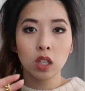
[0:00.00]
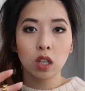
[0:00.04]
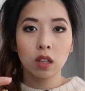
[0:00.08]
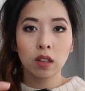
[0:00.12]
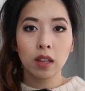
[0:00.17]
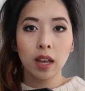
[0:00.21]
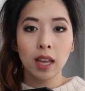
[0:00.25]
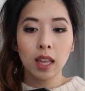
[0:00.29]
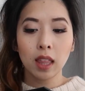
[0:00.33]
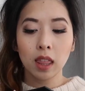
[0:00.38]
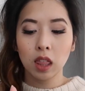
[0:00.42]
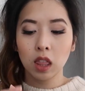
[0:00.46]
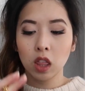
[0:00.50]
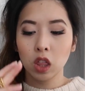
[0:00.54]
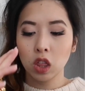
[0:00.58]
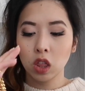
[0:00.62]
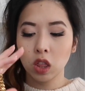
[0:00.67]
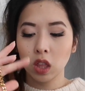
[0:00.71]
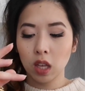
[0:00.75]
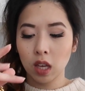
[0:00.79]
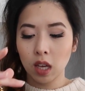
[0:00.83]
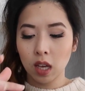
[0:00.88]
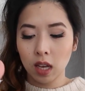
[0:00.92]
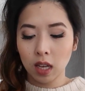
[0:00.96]
look like
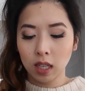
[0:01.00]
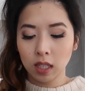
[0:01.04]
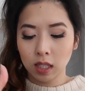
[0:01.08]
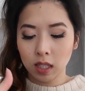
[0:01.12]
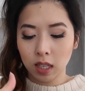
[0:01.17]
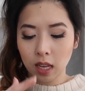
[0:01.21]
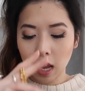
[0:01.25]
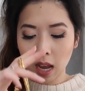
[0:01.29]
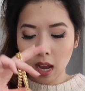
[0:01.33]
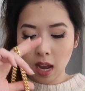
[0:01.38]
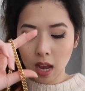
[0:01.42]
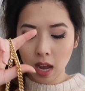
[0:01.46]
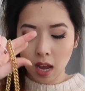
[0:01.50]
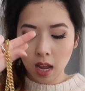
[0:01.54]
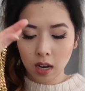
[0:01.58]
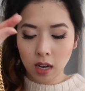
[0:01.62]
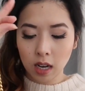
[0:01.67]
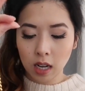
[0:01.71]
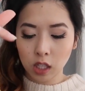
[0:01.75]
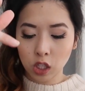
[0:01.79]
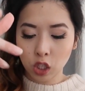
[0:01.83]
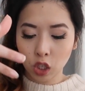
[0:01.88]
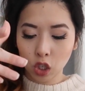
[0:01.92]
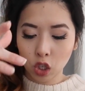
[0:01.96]
this, and
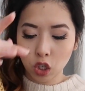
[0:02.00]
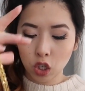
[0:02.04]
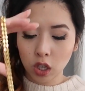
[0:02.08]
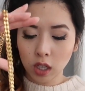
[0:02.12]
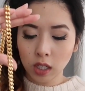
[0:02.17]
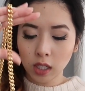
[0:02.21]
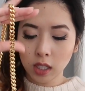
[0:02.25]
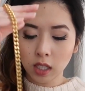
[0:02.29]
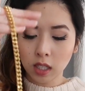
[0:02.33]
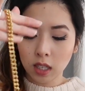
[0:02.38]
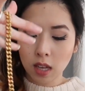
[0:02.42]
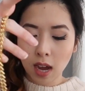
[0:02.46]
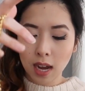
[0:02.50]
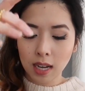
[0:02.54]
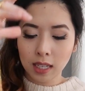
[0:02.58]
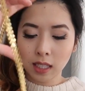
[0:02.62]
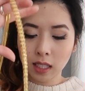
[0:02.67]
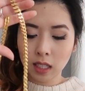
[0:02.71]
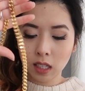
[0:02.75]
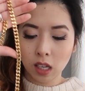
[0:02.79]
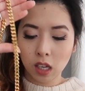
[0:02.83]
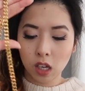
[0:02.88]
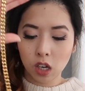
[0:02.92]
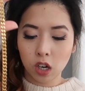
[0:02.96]
it's a good size
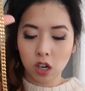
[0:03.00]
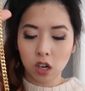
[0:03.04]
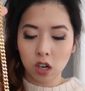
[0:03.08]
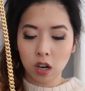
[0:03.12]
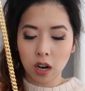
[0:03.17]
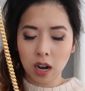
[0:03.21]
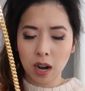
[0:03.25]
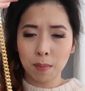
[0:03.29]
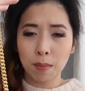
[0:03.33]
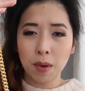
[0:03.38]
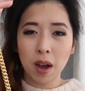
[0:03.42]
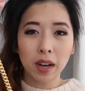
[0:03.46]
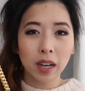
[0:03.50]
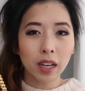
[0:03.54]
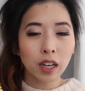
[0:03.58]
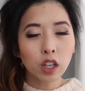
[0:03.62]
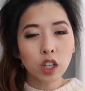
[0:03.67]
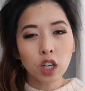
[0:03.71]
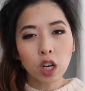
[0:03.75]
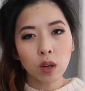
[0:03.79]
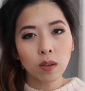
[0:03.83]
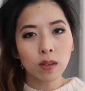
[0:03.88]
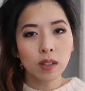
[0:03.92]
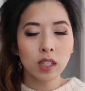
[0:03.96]
here, and I'm not going to
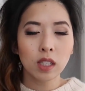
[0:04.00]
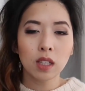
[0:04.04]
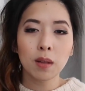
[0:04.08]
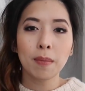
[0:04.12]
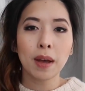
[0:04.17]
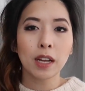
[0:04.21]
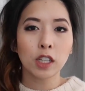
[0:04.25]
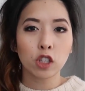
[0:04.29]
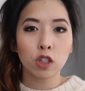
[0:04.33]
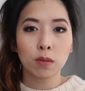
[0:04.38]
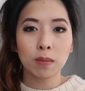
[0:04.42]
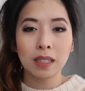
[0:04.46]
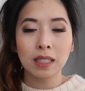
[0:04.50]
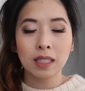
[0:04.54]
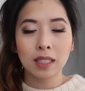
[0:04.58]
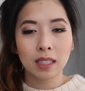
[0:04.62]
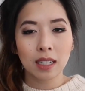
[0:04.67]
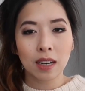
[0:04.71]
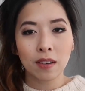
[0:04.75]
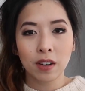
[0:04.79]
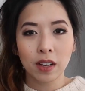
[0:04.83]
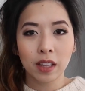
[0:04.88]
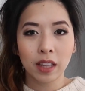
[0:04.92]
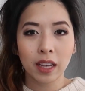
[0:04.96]
go into the measurements
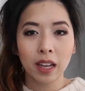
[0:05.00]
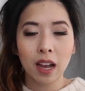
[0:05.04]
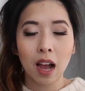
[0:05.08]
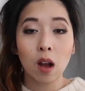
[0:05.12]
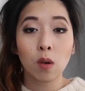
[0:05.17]
and everything.